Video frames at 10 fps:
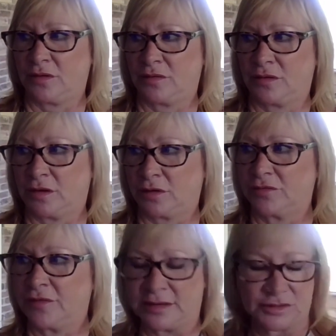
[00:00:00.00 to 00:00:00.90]
younger
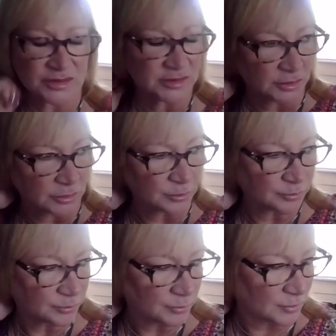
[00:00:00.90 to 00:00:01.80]
fans are still
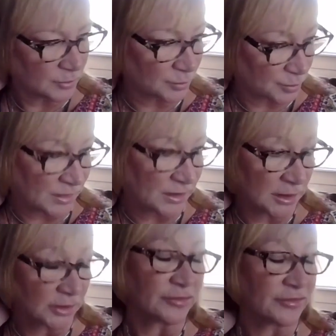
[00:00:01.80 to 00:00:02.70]
being
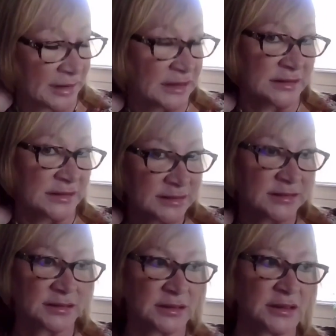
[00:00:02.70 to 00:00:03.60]
younger fans,
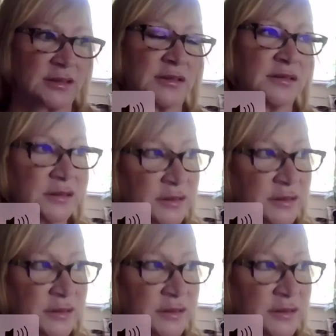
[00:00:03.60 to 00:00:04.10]
then